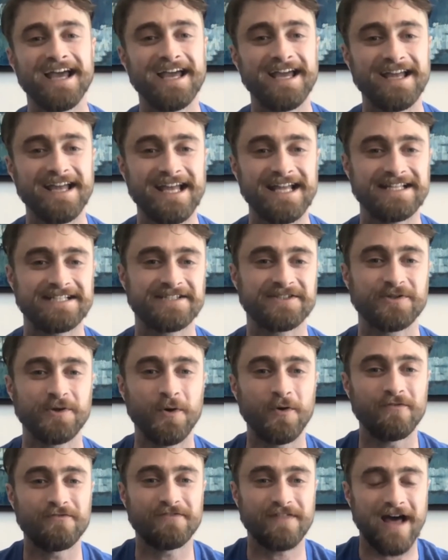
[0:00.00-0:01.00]
it's
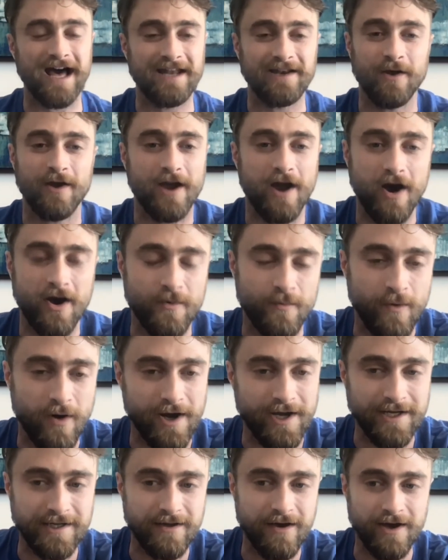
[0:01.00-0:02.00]
sort of that, like,
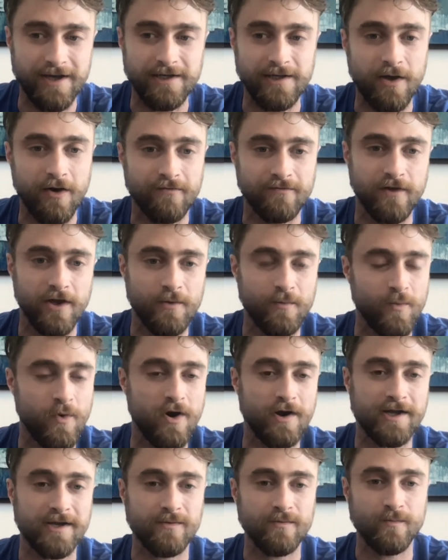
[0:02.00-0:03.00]
I love like
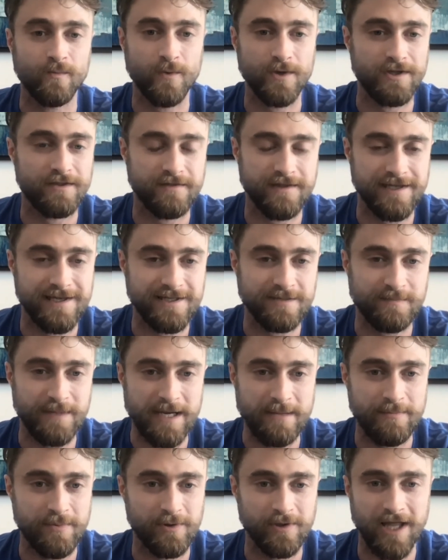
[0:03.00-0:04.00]
working with these
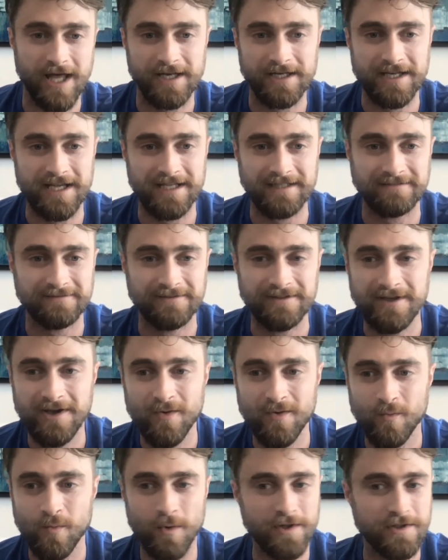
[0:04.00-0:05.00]
people and
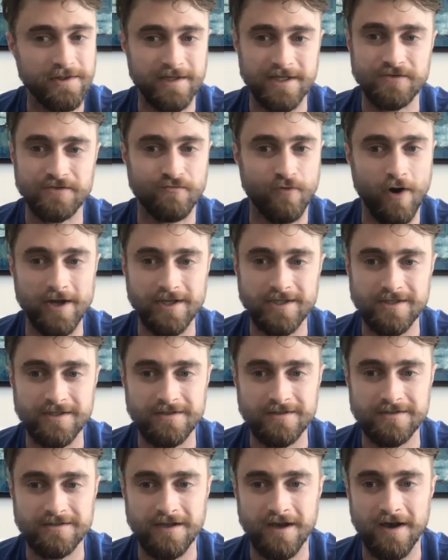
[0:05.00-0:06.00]
with these
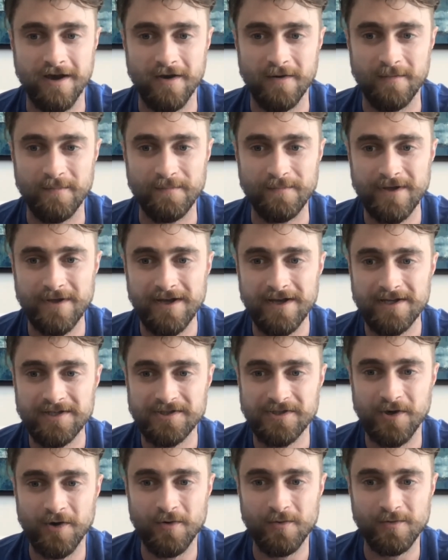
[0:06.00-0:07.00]
writers.
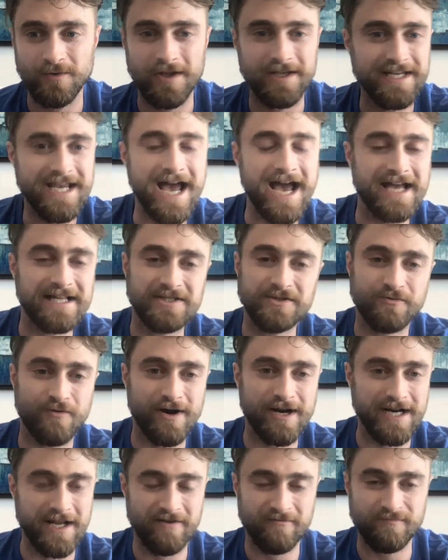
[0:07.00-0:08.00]
So like, yeah, it's
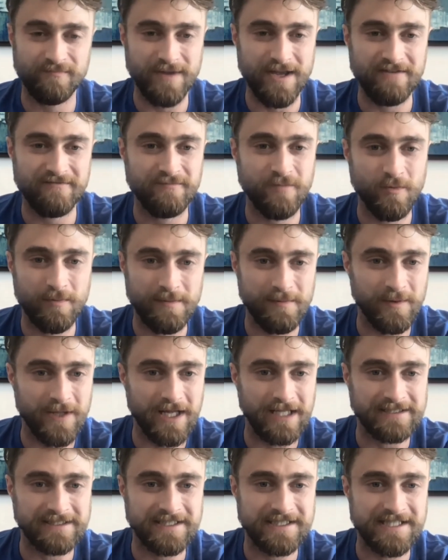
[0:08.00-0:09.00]
great if more people
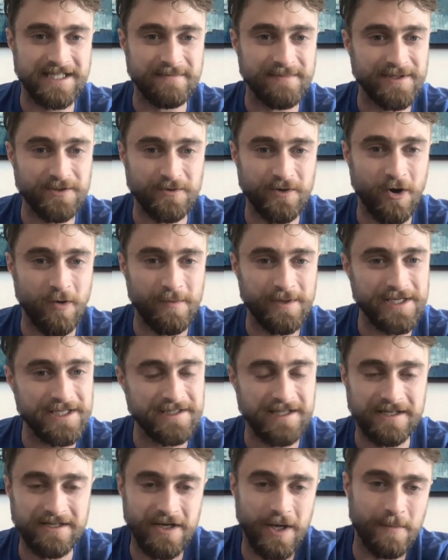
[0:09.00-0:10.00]
get to see me do comedy,
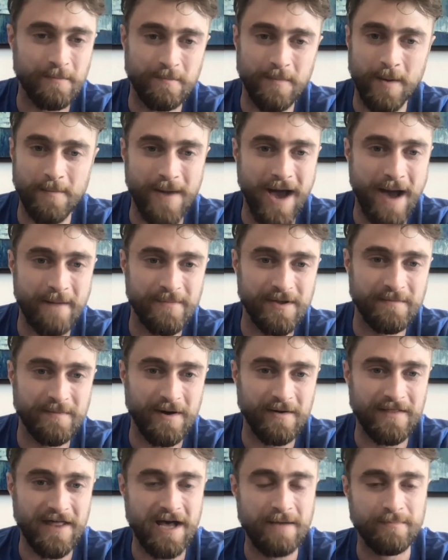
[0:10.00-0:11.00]
then I'm happy
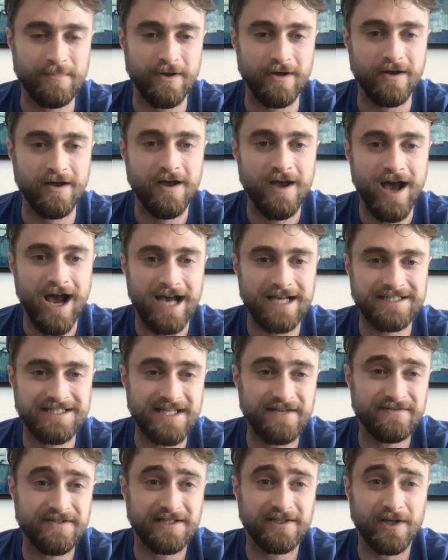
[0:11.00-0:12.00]
about that. But as
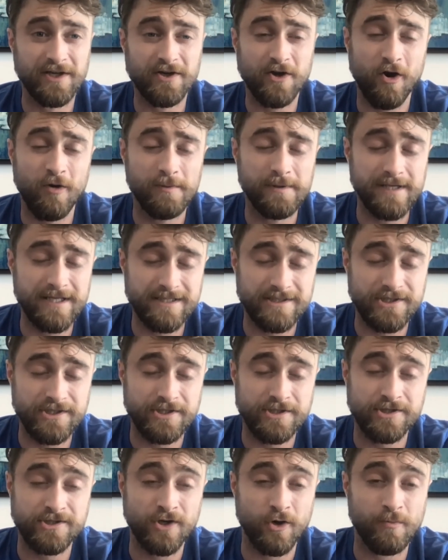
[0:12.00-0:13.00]
Steve said, like comedy is
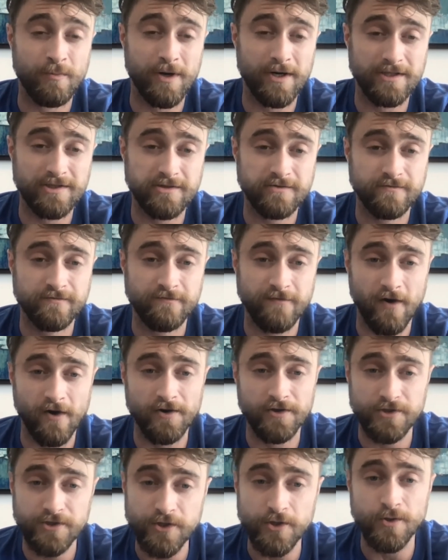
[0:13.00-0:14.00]
just so much
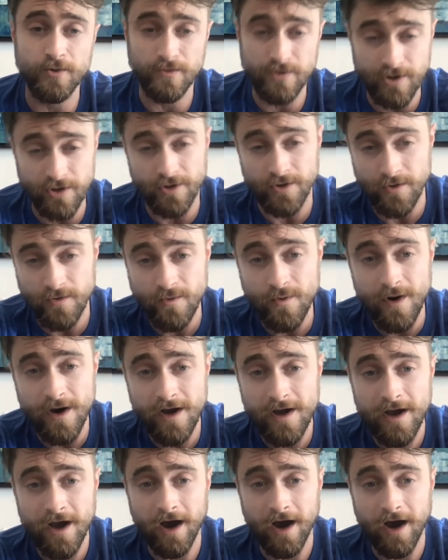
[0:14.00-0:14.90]
fun to do.